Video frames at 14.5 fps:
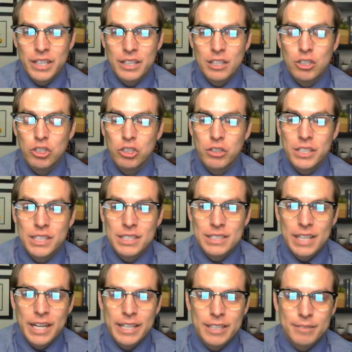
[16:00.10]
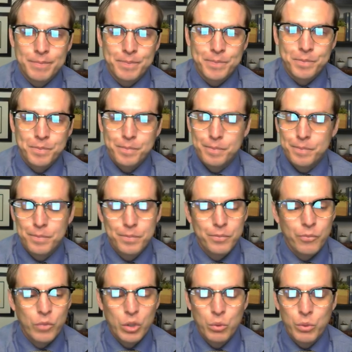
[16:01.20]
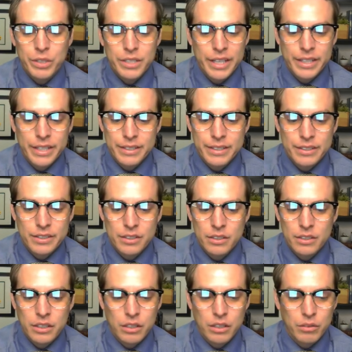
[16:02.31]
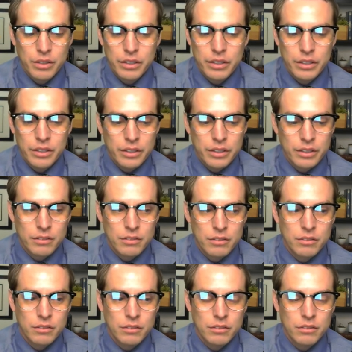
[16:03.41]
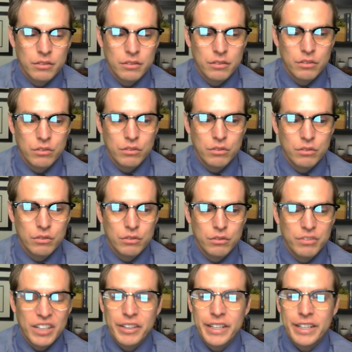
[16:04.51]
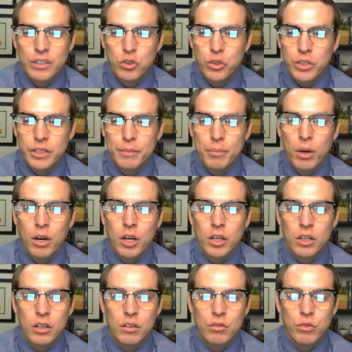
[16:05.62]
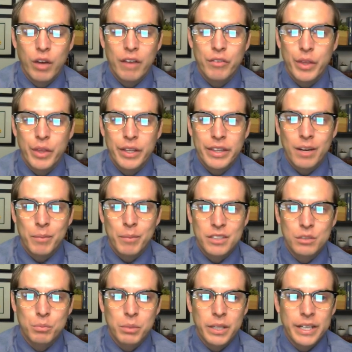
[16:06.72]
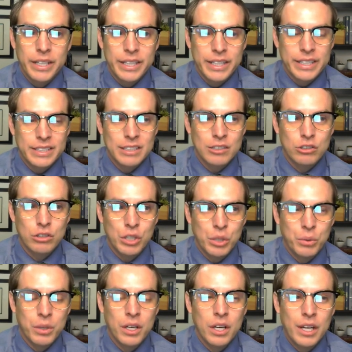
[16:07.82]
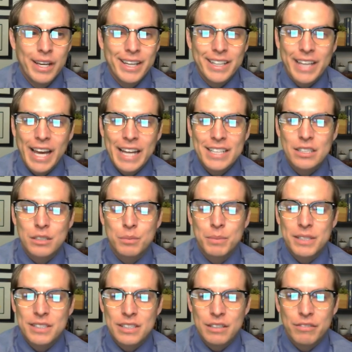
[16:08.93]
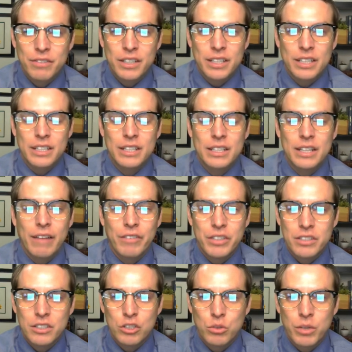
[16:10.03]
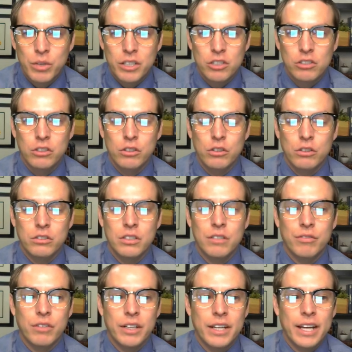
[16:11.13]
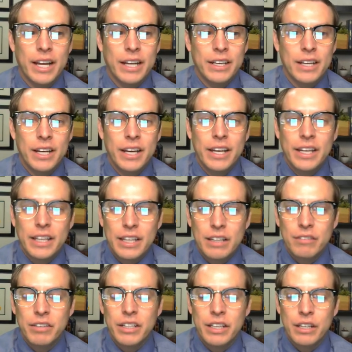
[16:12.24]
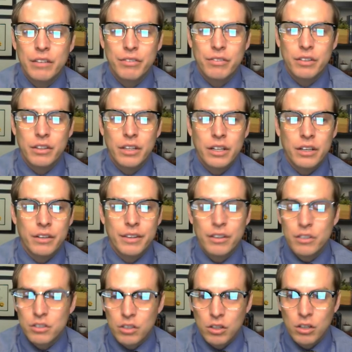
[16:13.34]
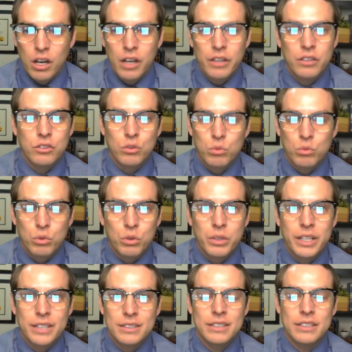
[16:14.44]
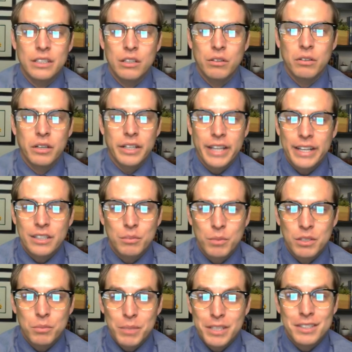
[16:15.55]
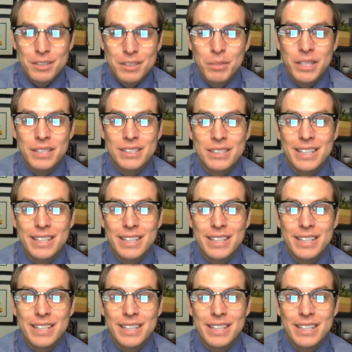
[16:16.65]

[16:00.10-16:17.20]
the jury decide it. Once again, this is, the very intricate part of everything that I'm explaining is it's so case specific and every situation is a little different. And even if there is a law and there's a rule that says, a case must be dismissed,